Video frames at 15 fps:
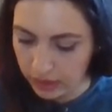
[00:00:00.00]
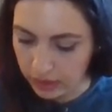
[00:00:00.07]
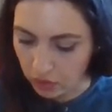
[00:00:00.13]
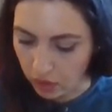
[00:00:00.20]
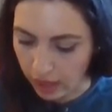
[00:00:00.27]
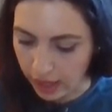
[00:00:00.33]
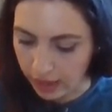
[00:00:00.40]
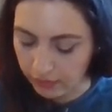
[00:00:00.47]

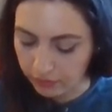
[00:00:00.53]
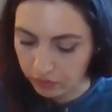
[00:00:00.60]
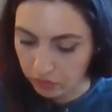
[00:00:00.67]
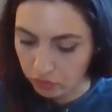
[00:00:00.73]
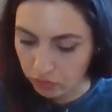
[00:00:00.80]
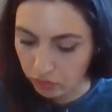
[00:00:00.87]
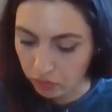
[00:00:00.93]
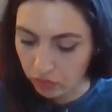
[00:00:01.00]
you have to
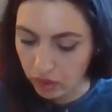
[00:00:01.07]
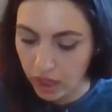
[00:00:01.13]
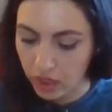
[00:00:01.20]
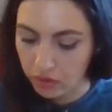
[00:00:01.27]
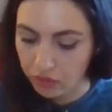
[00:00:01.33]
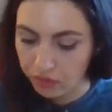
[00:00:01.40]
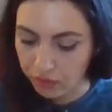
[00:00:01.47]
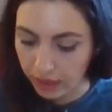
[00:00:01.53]
do
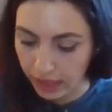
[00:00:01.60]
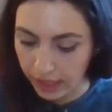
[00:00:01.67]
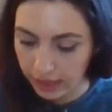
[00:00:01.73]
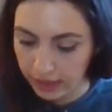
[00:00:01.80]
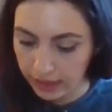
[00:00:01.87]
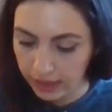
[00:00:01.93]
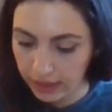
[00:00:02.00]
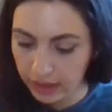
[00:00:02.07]

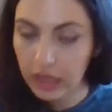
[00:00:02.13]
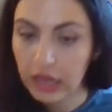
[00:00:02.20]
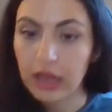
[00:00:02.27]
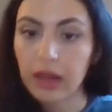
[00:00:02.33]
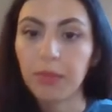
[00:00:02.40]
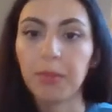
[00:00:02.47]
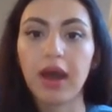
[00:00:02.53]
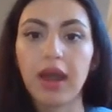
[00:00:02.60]
180
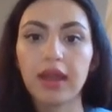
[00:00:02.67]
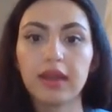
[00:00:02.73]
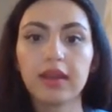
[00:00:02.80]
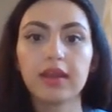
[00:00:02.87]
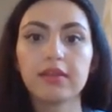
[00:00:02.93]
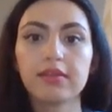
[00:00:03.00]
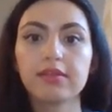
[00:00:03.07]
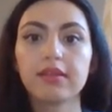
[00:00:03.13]

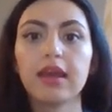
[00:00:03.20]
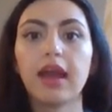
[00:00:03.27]
minus